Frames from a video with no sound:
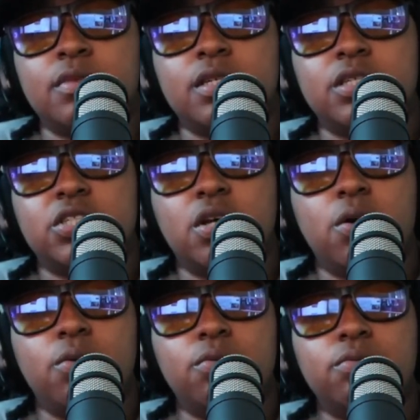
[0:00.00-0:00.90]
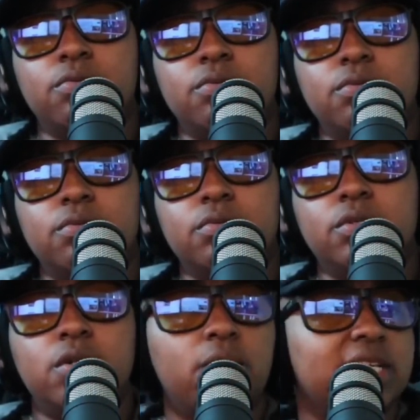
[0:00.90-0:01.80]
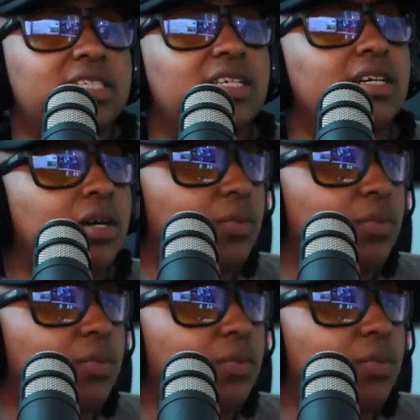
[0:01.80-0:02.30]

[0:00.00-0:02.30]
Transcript: so you know, it's good when